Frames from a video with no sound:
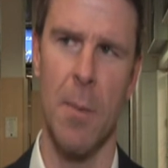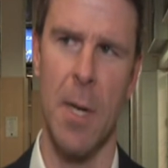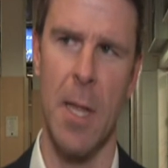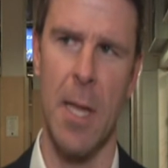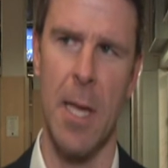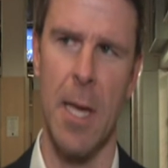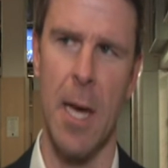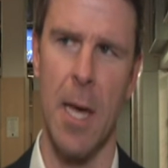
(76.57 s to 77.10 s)
bit
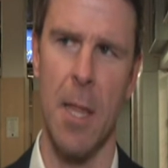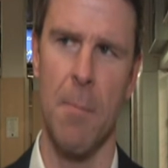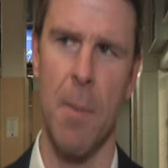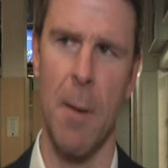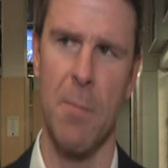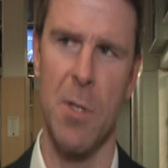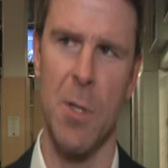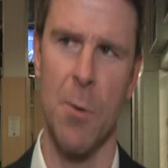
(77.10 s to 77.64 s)
of the
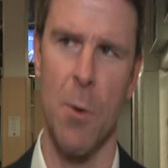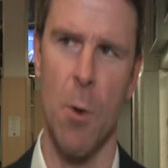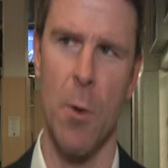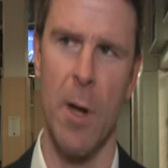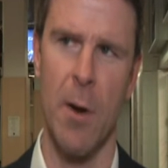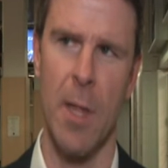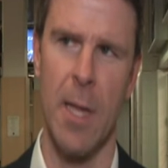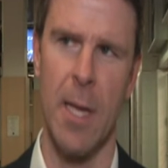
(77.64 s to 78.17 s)
bumps in the
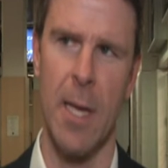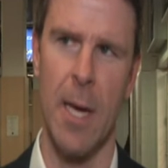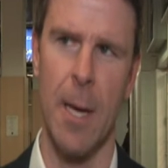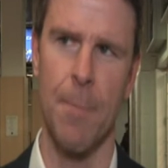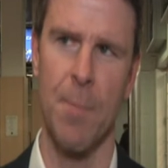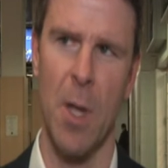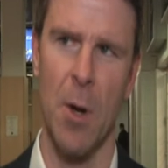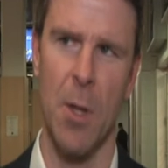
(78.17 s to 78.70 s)
road out of
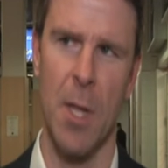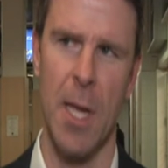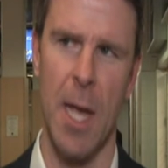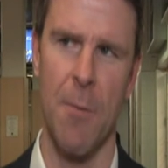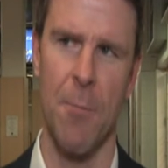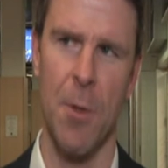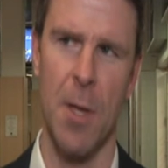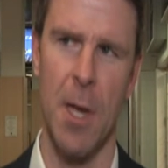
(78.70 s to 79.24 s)
the
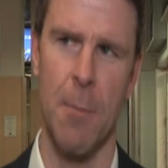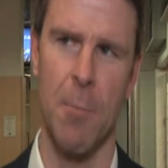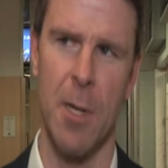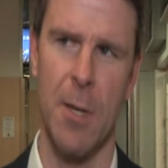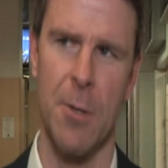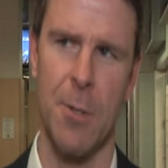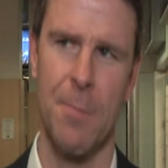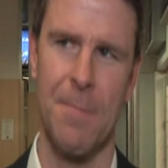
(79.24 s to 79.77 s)
game for the young
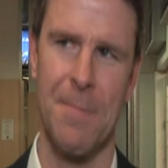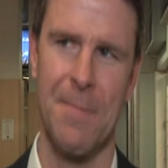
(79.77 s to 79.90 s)
players.